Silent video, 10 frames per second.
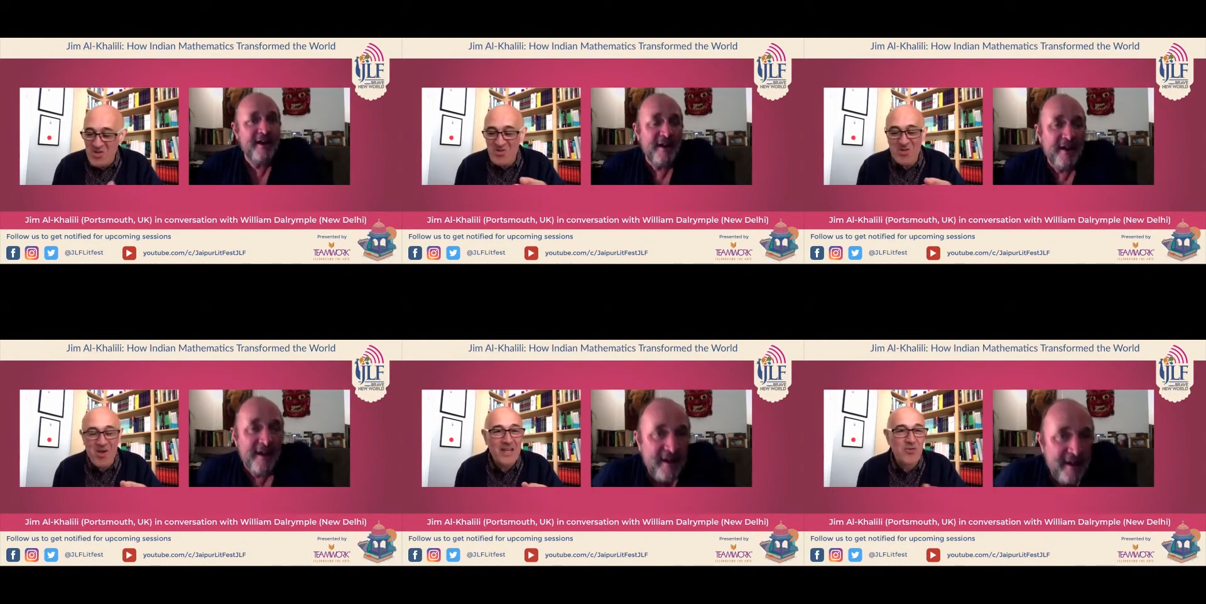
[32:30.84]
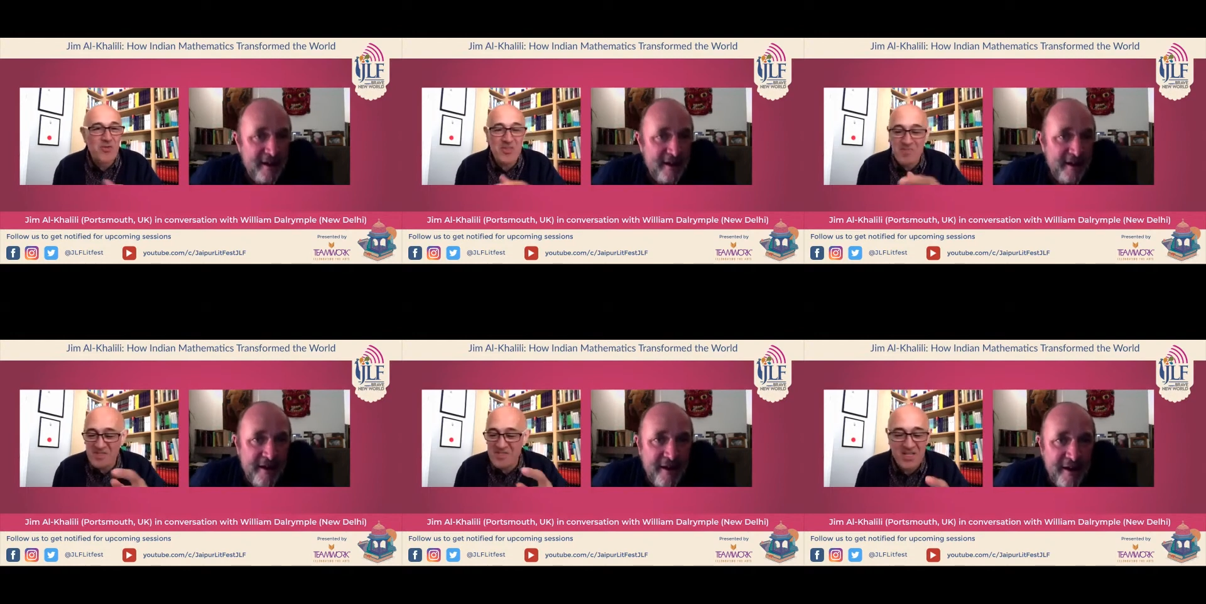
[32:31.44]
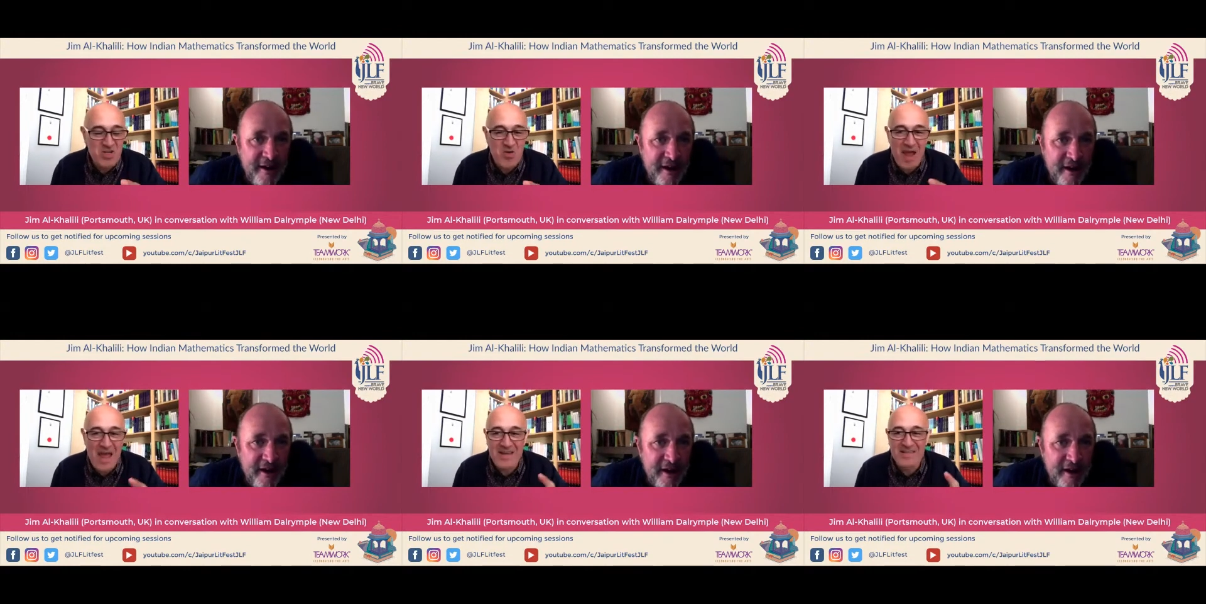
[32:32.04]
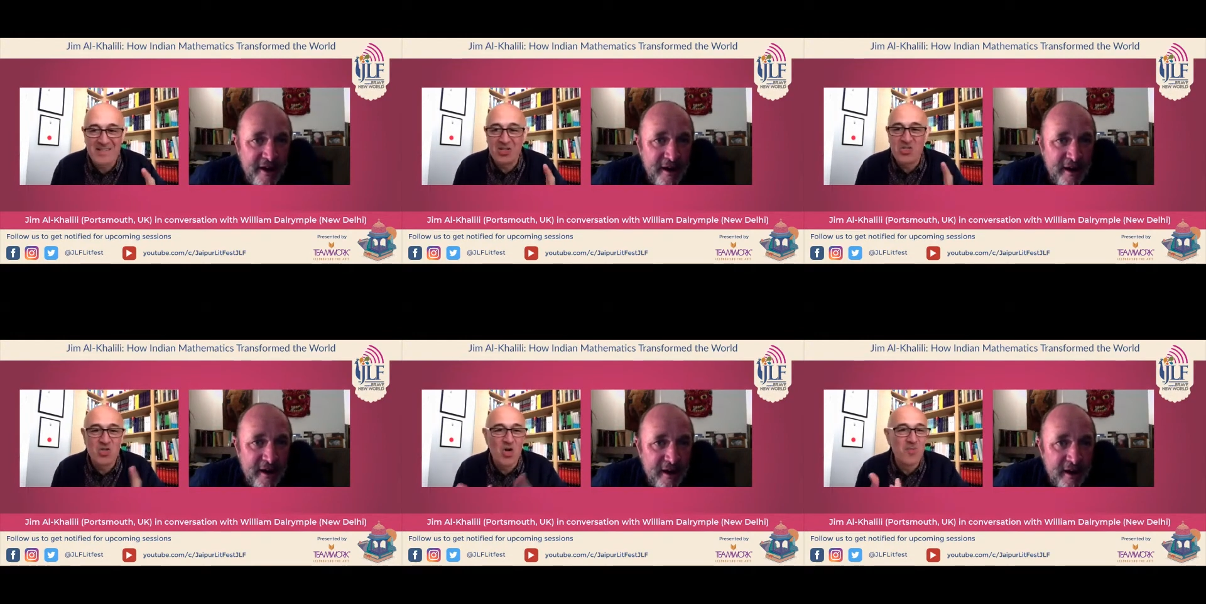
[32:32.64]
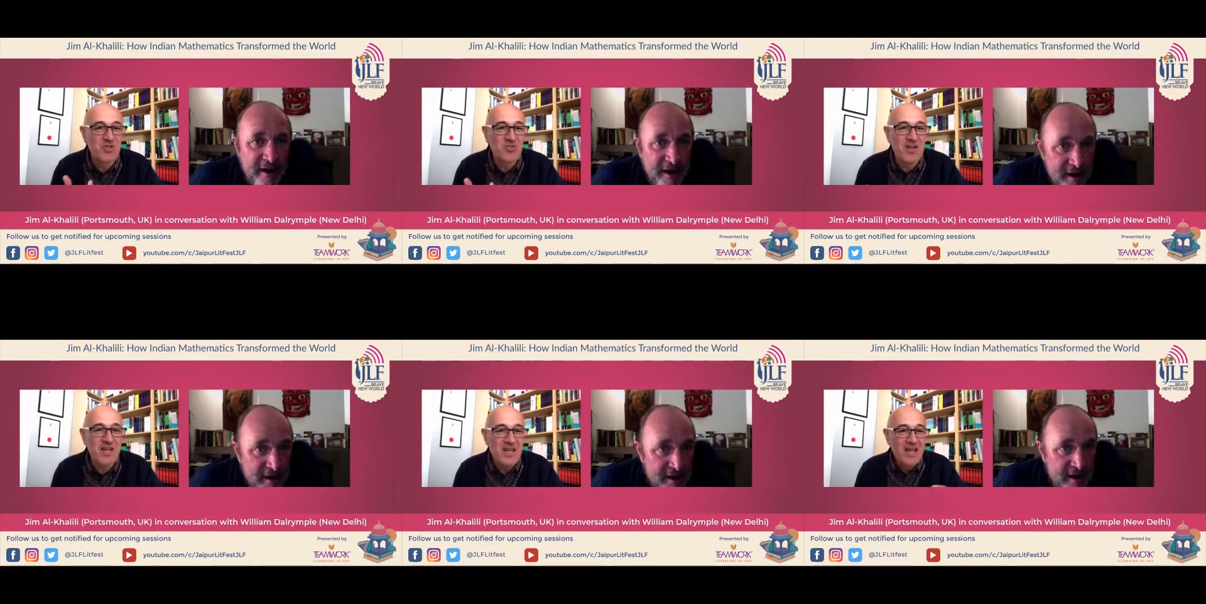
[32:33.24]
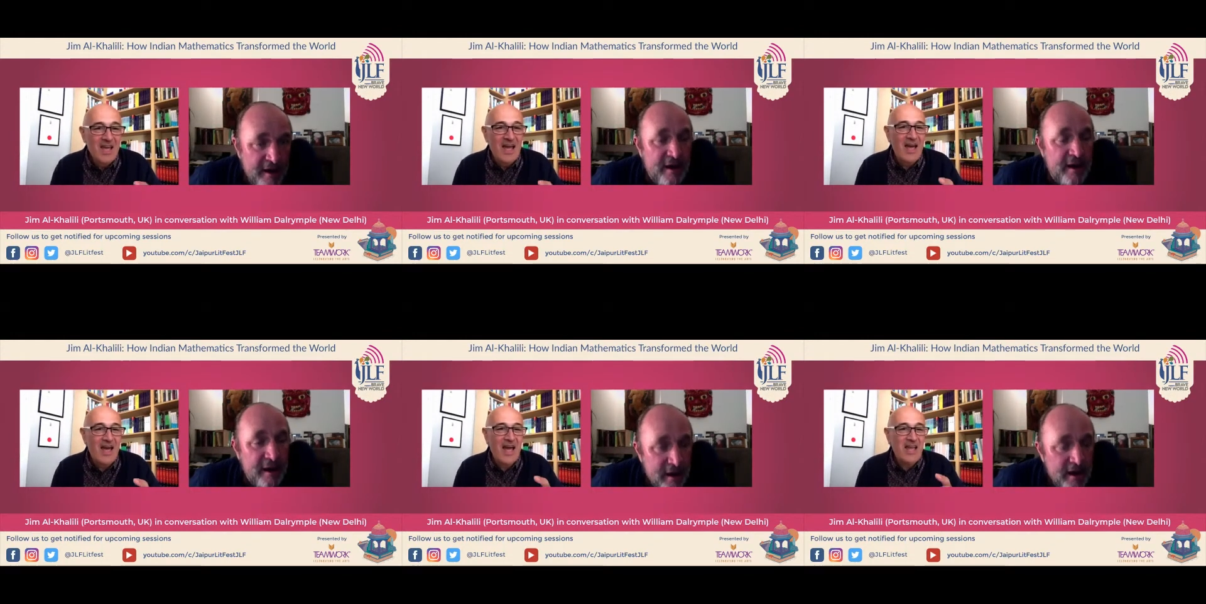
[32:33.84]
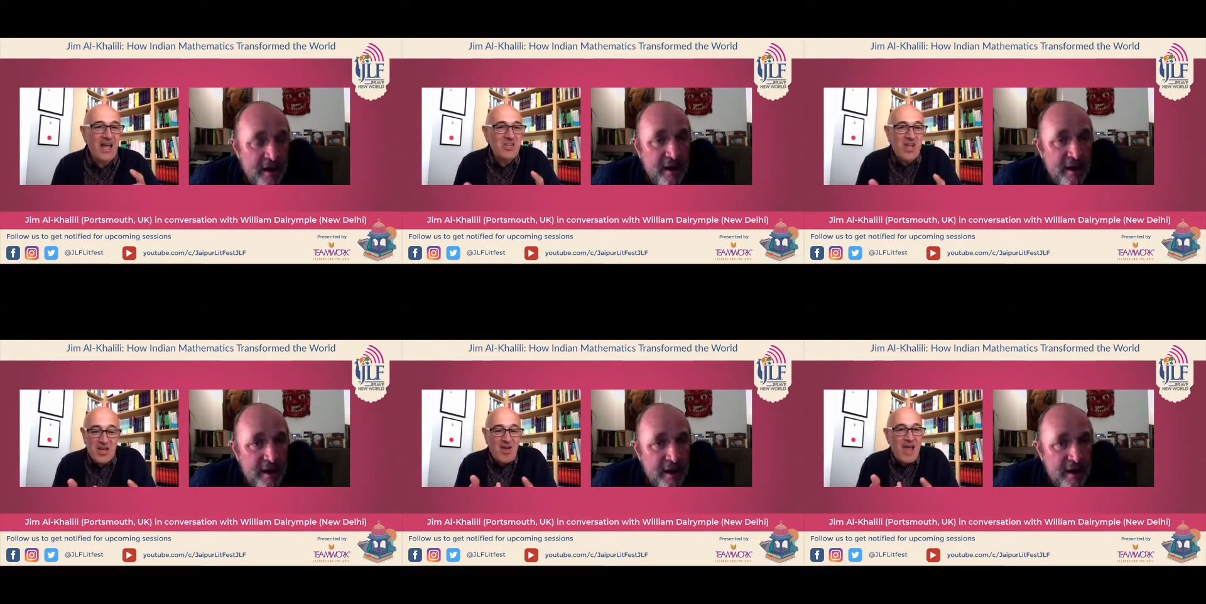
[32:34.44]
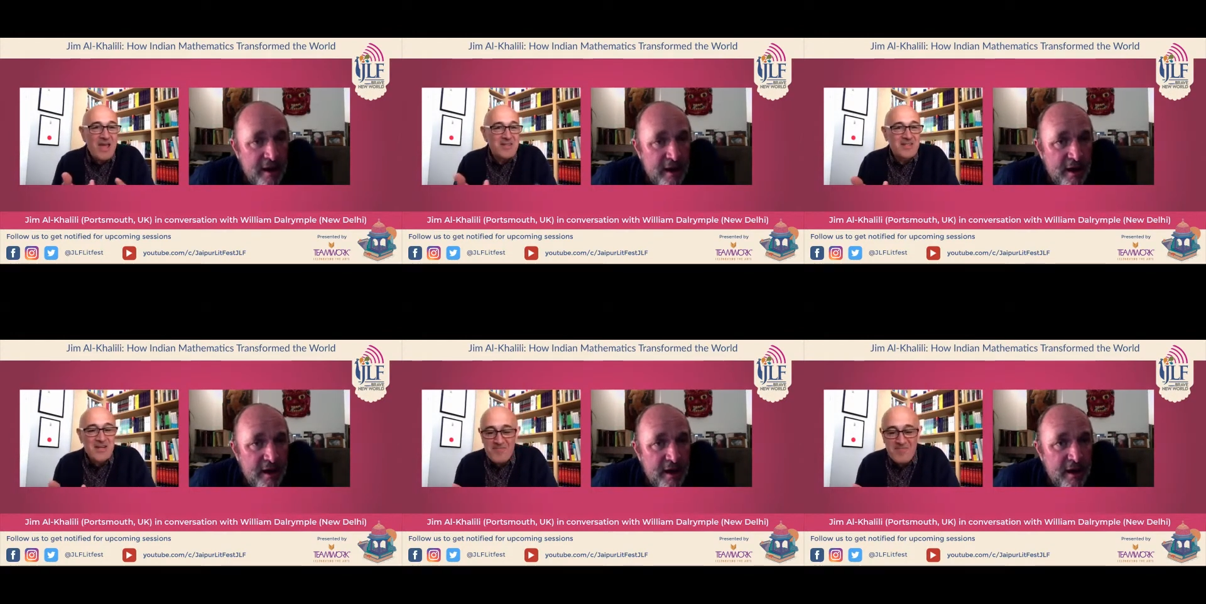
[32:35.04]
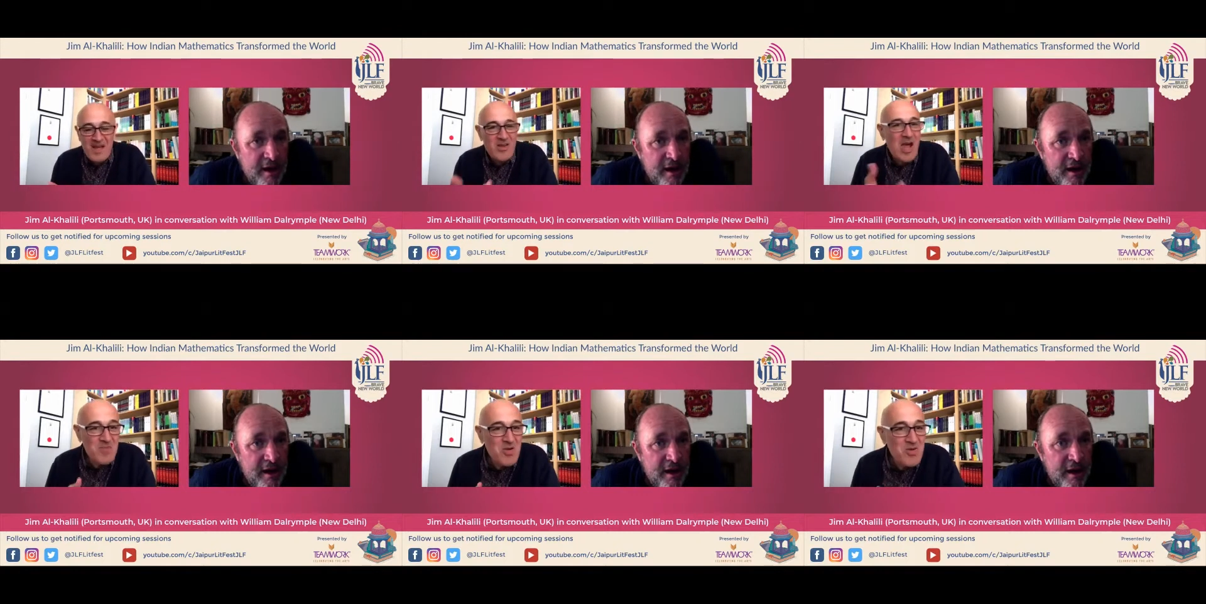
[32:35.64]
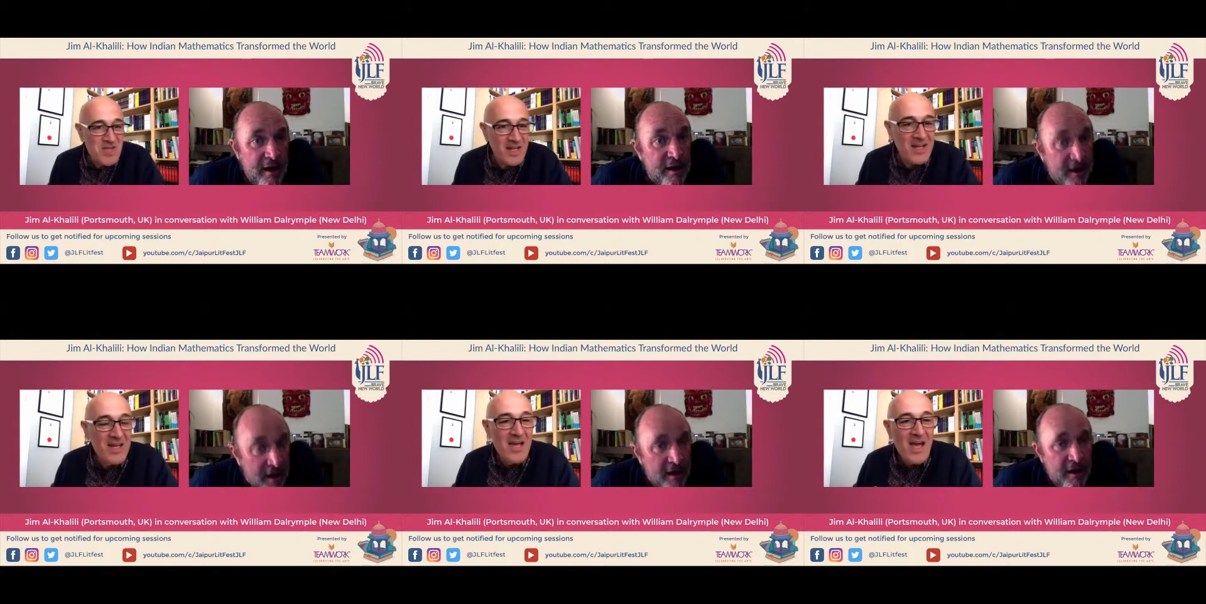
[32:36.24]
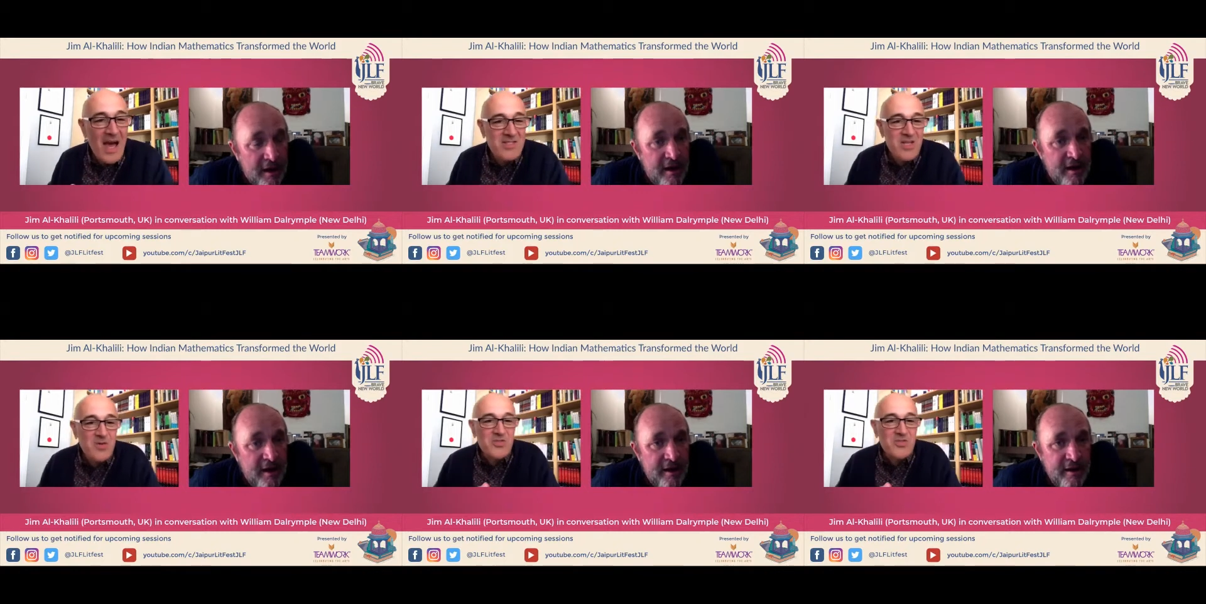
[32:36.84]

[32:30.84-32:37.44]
Speaker 1: you, you, had arithmetic, you had geometry, uh, and, and you had um, you had music, and so